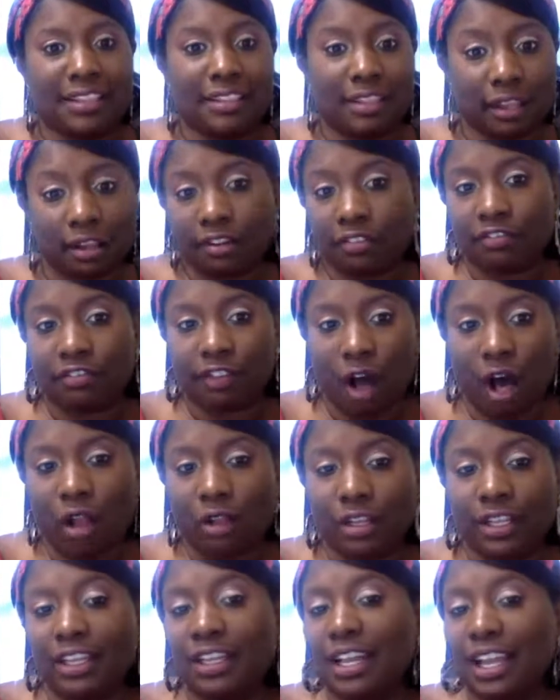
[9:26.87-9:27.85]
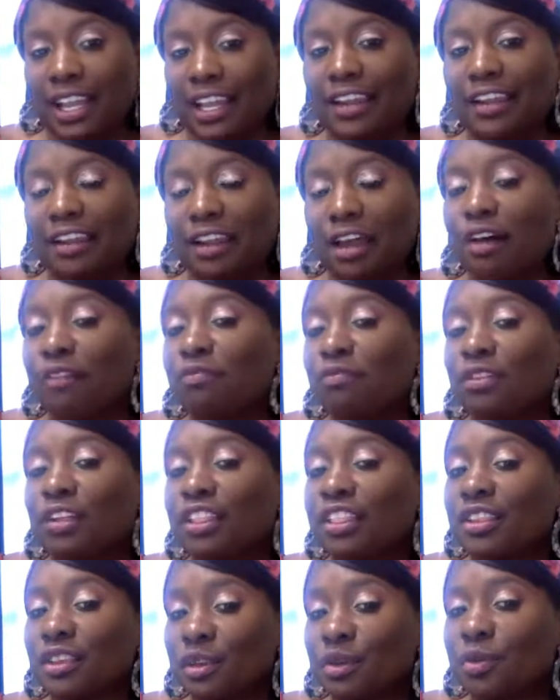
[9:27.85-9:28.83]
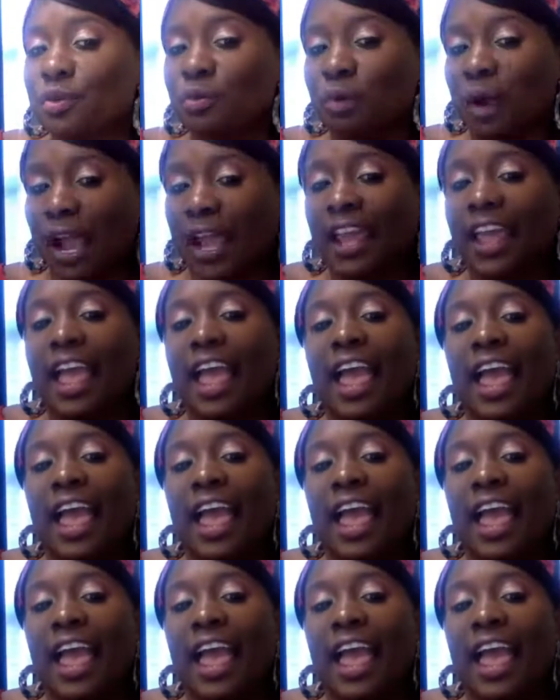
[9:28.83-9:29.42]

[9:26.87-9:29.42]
They're falling in love with you, right?